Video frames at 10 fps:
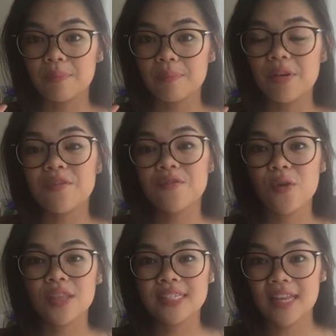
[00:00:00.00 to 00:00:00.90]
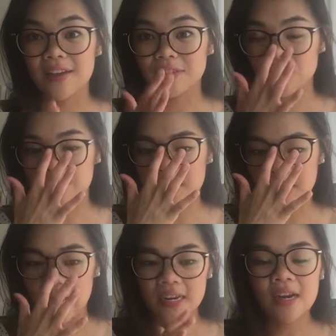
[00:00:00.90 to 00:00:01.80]
before this live stream
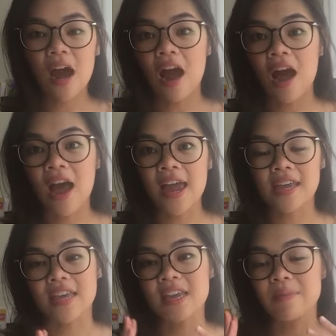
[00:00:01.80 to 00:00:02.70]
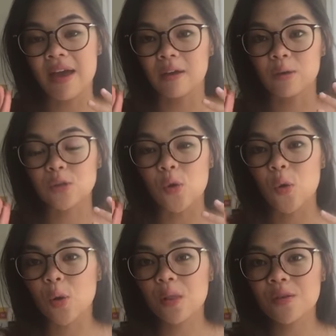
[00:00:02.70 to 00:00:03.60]
started, I emailed
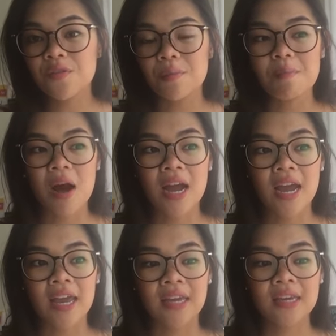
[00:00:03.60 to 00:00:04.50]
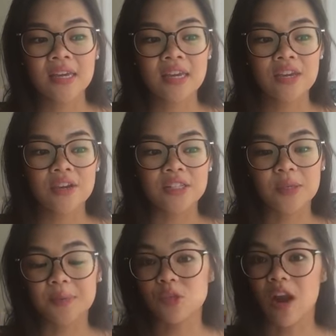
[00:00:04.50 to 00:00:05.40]
all of my
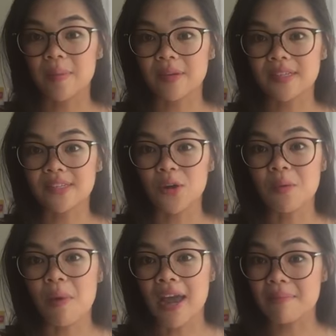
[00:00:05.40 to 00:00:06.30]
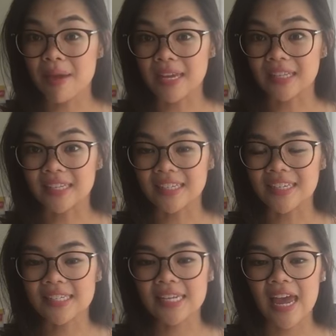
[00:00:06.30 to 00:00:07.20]
subscribers on my mailing
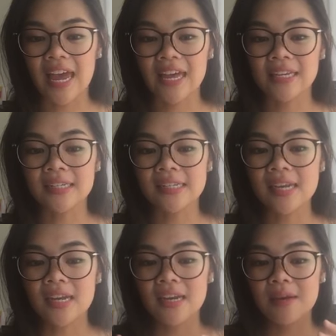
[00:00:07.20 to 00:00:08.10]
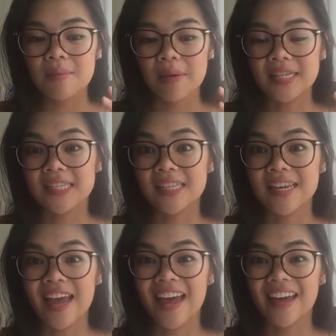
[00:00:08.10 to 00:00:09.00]
list and basically
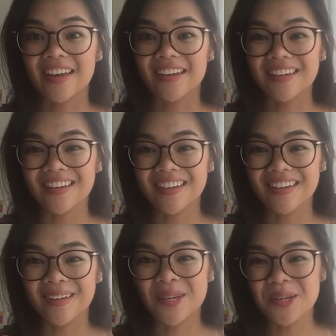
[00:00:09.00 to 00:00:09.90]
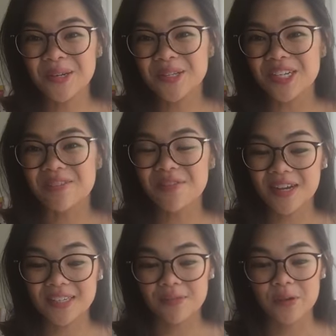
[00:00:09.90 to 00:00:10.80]
had a huge influx
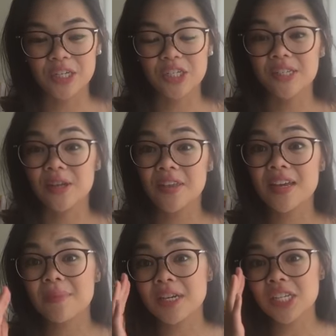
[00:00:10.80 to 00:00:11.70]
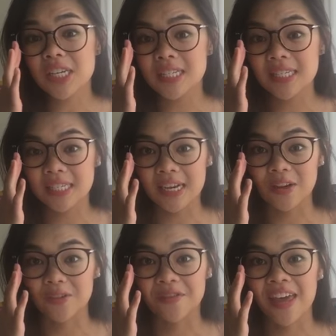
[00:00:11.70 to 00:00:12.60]
of questions. So I think I'm actually going to start
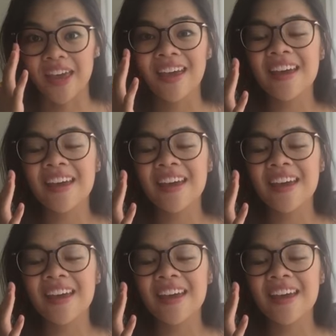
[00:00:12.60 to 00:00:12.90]
off there.